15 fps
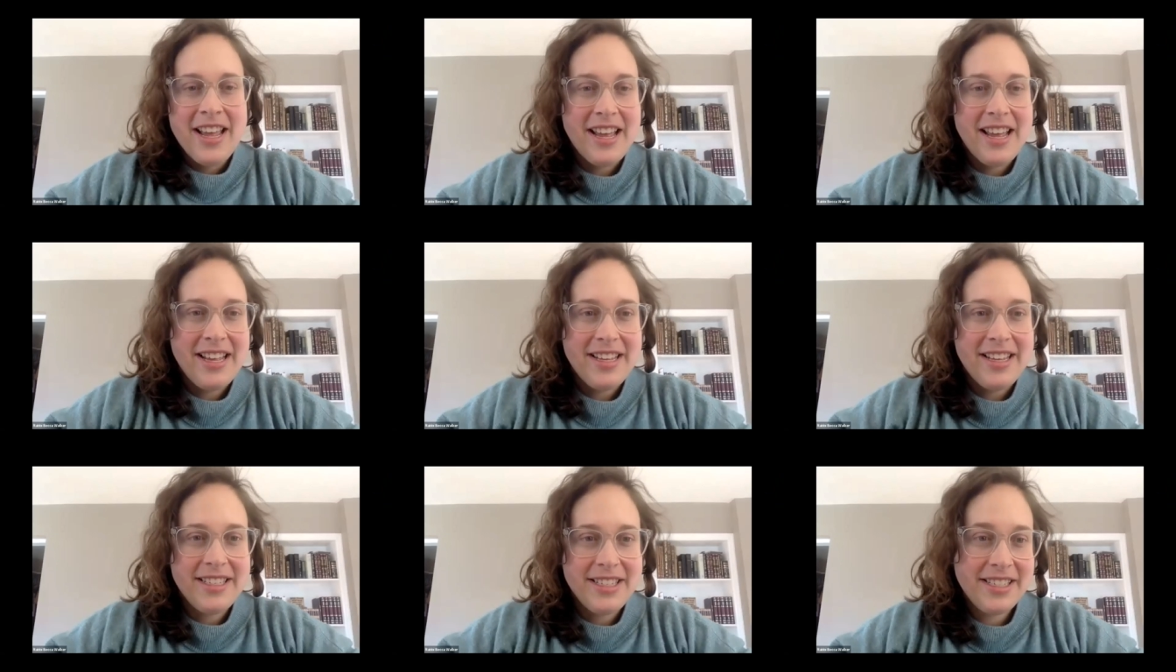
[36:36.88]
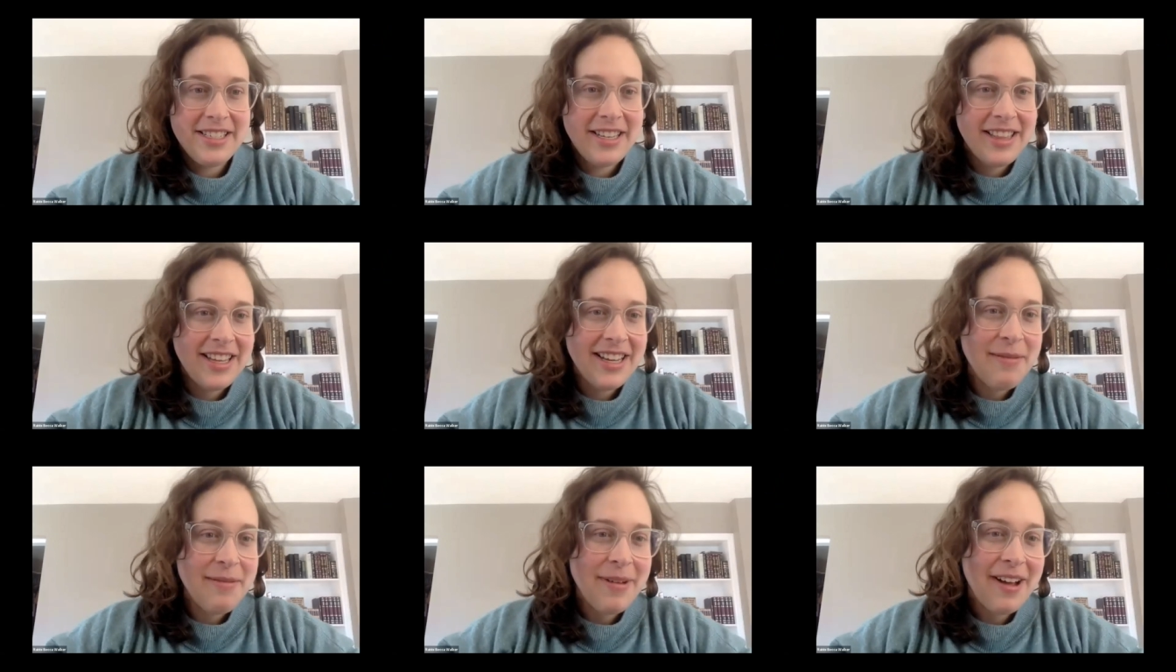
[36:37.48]
is just to
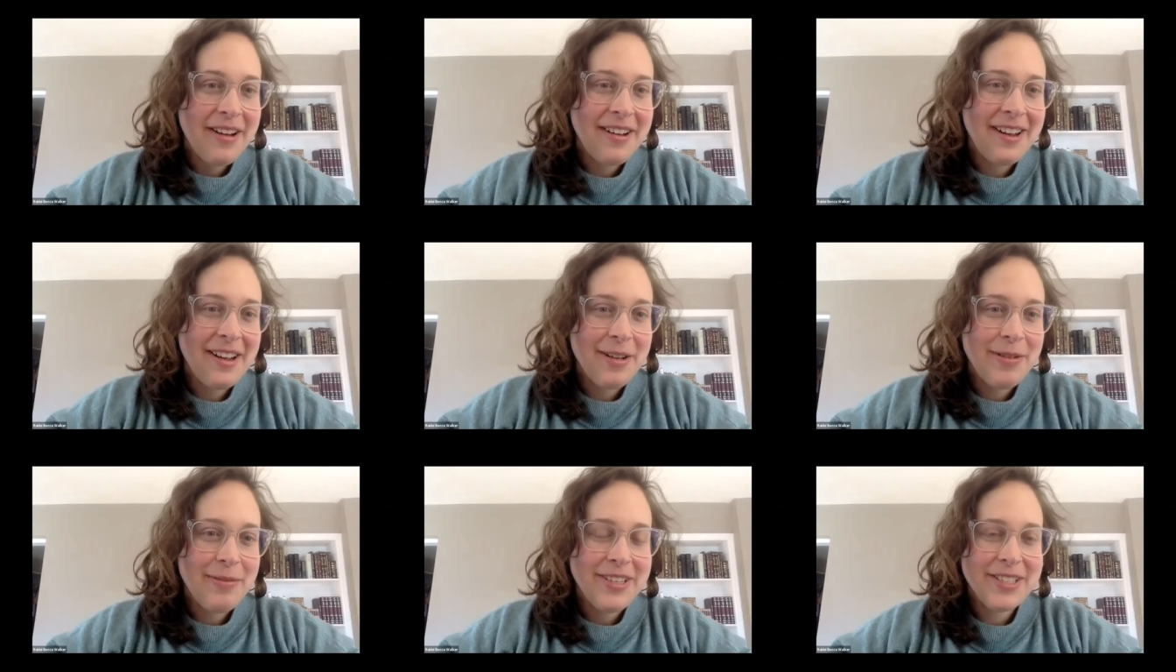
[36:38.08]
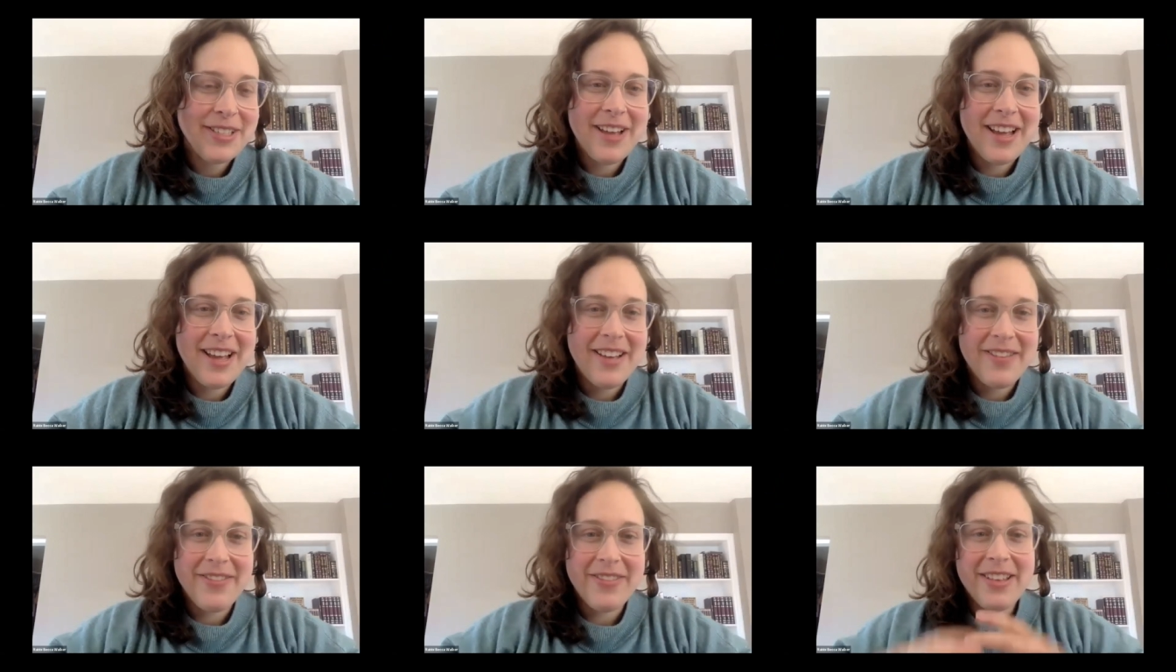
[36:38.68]
think about um, this way
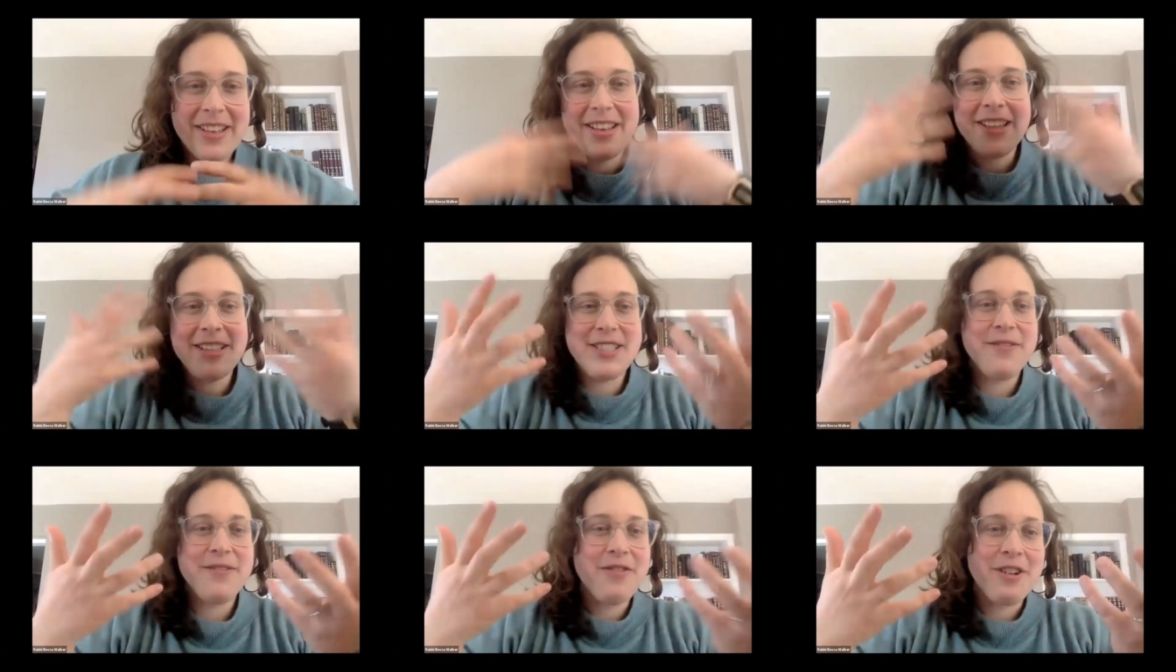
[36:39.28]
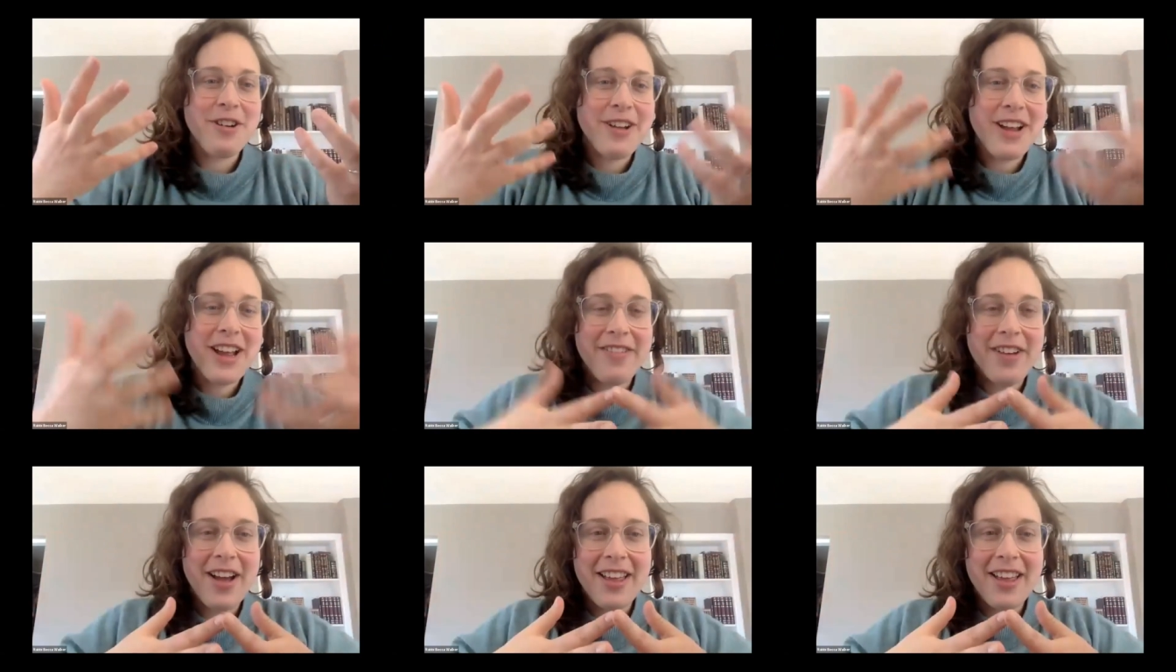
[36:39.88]
of uh, that Sforno kind
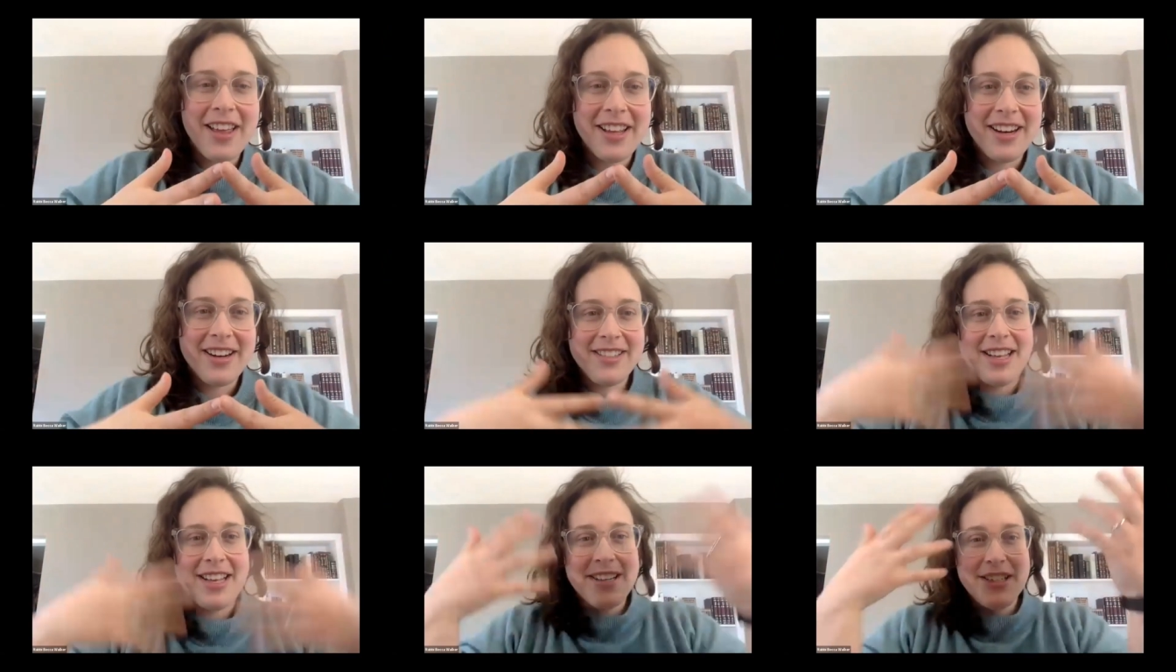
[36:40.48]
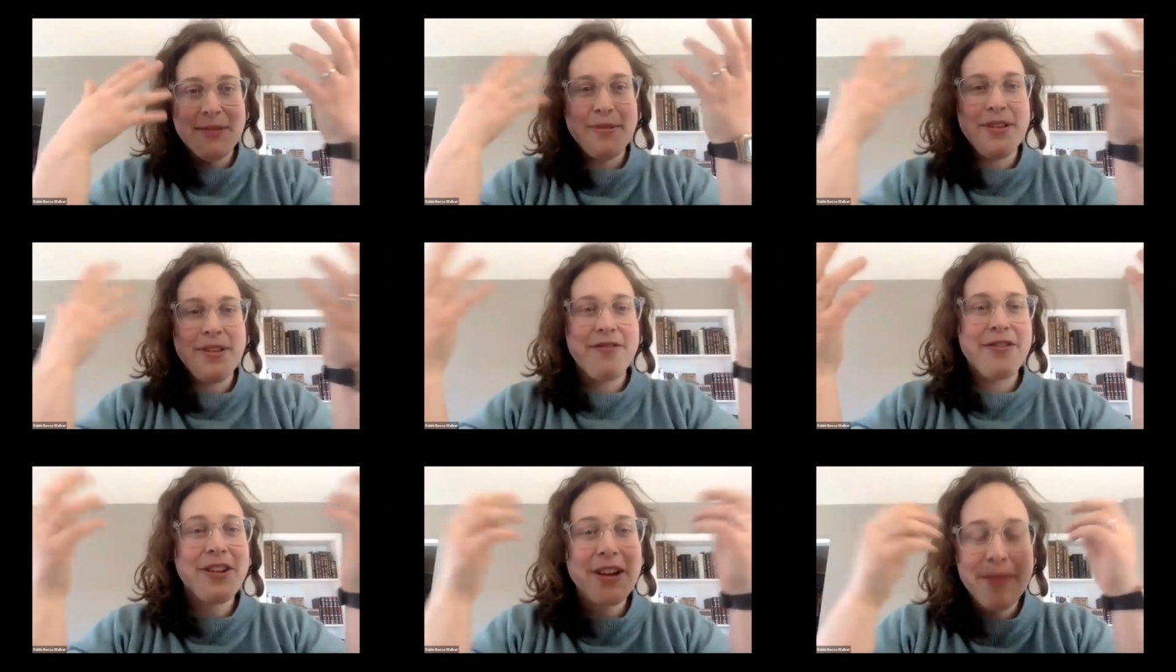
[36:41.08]
of highlighted is that to be
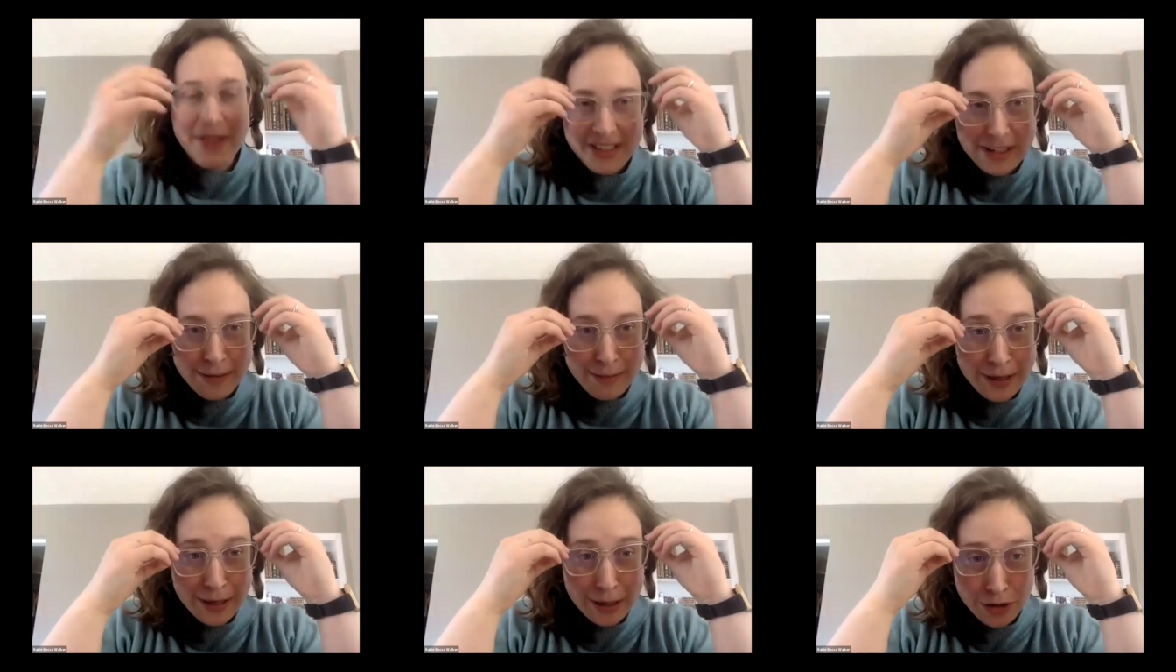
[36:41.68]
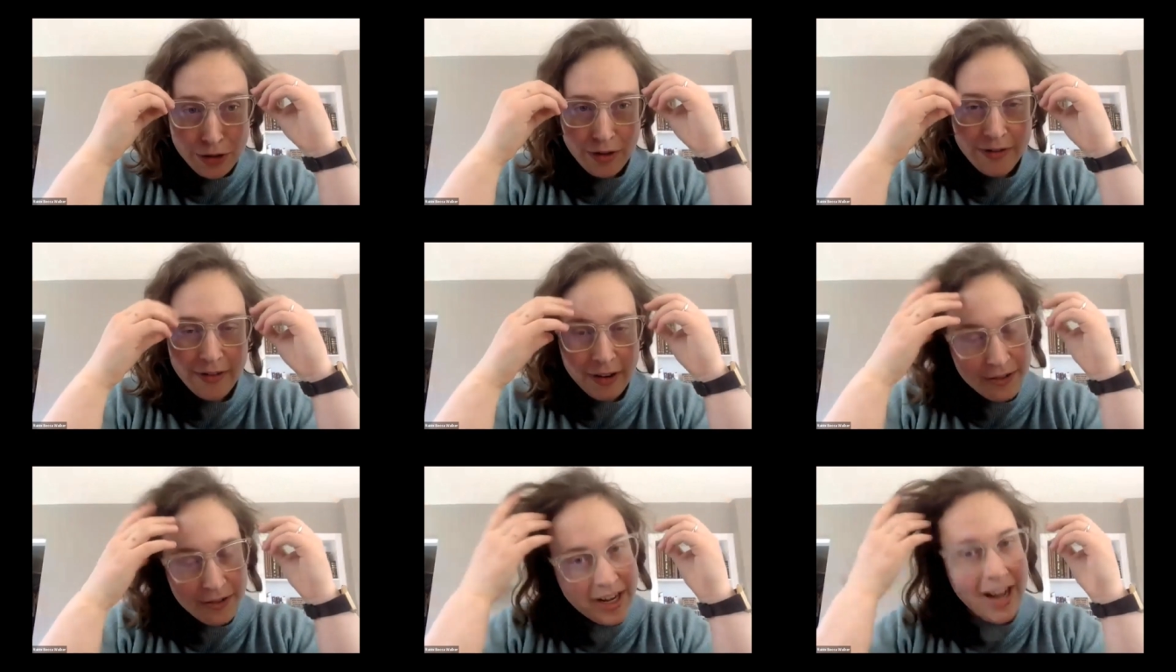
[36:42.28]
free means to be in control of
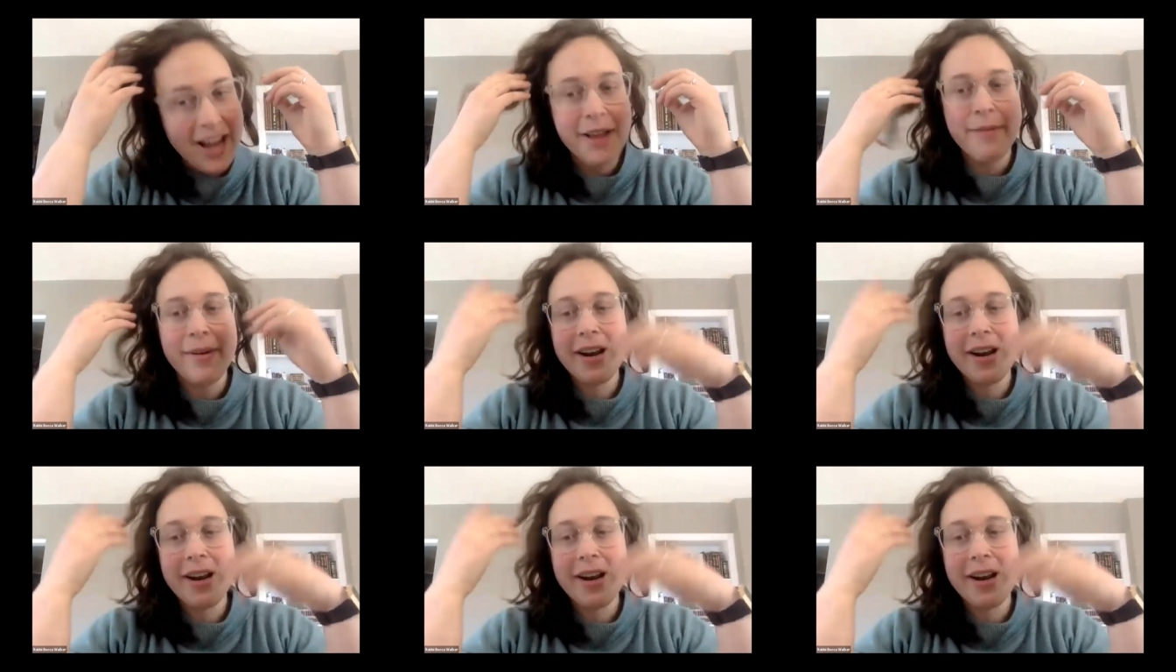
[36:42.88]
our own time.